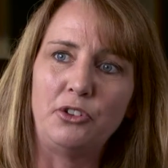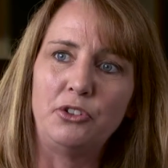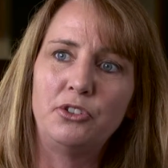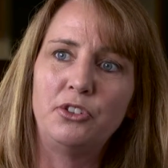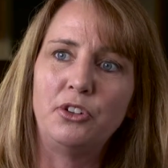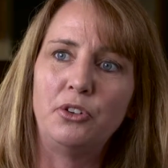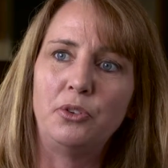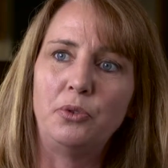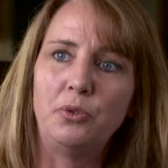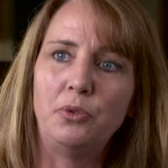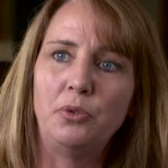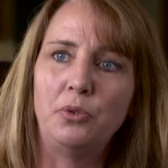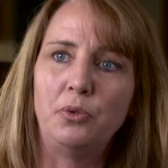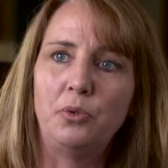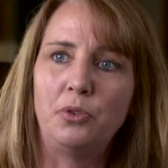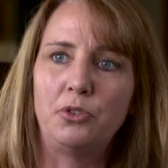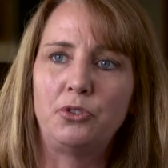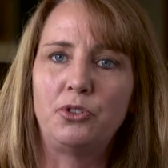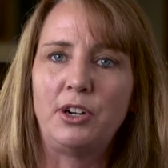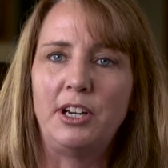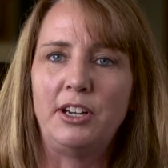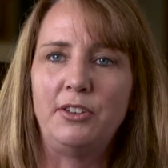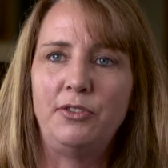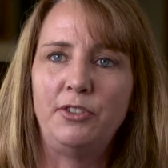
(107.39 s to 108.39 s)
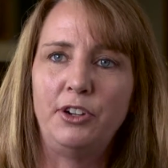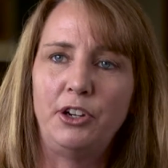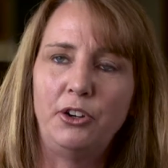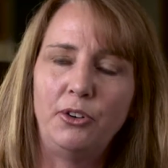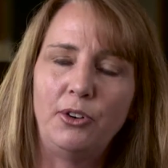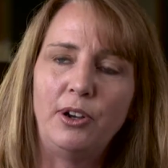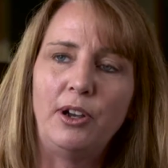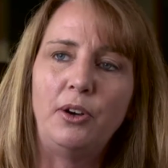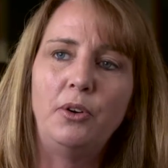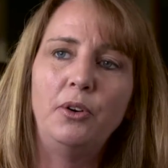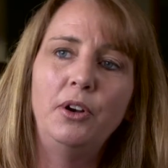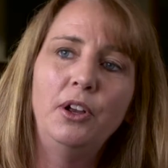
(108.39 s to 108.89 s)
So we'll try to
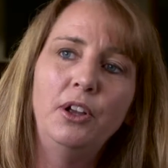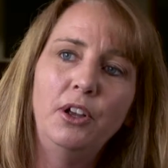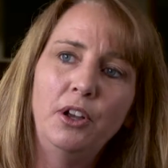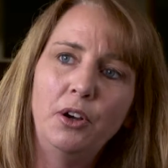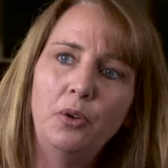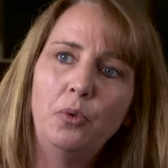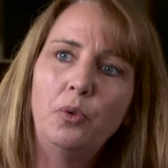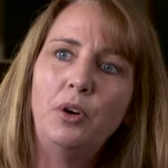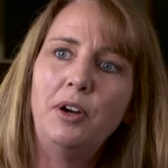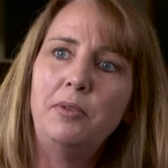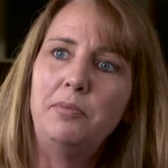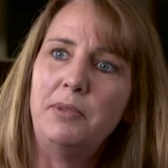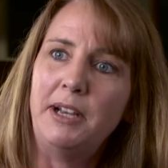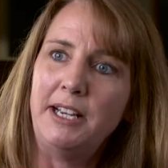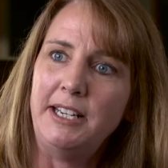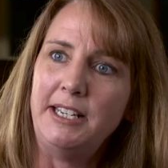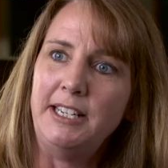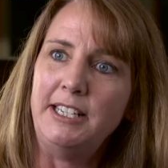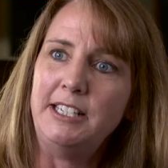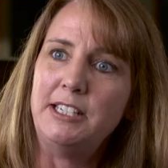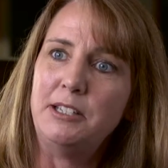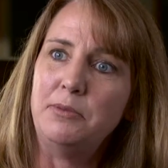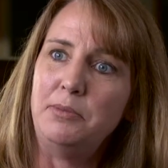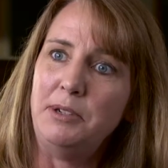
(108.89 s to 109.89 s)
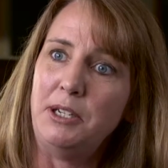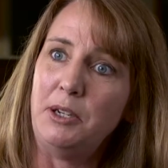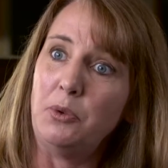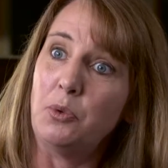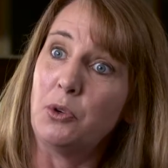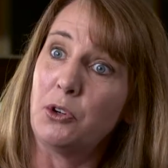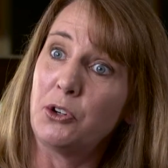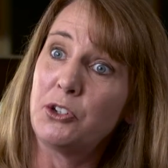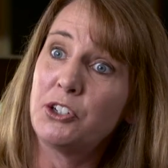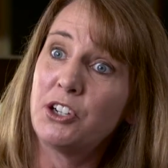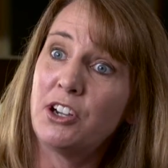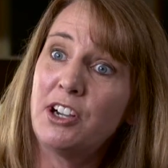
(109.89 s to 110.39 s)
figure out what might need to be
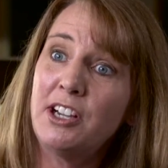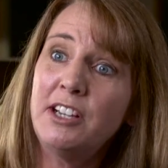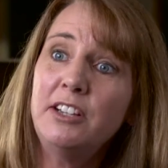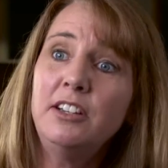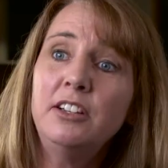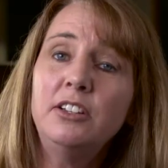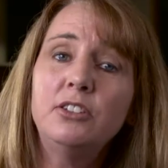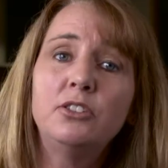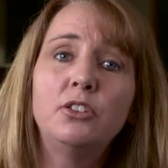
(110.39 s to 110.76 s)
worked on.